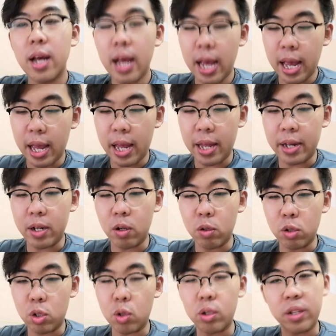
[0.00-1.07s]
And
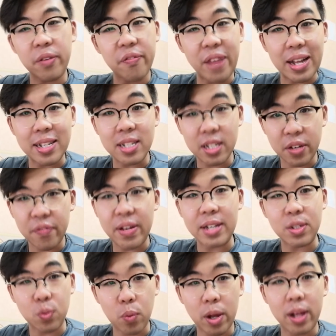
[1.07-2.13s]
also defensive
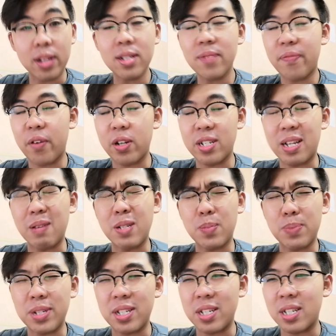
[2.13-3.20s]
as well for some
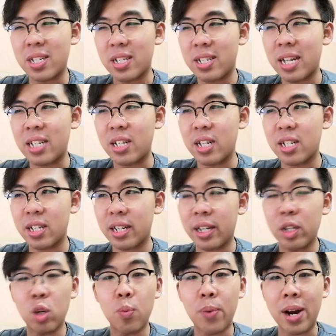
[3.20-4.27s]
species such as
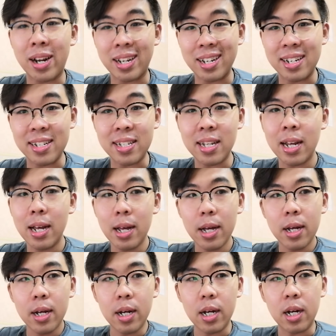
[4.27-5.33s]
Chilobrachys,
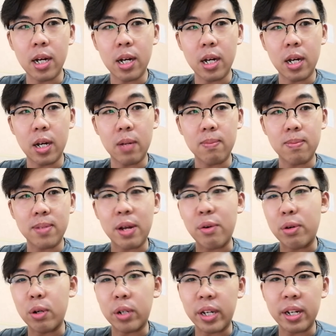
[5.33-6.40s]
uh,
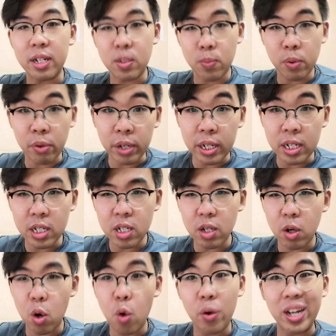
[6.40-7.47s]
Pterinochilus
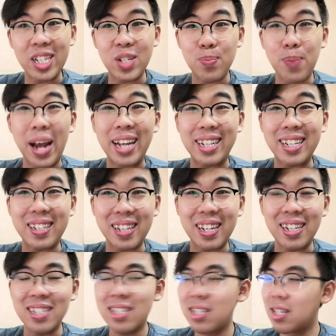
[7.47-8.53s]
orange bitey
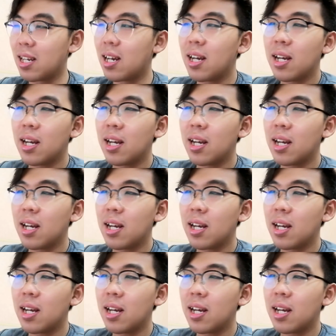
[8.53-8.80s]
things.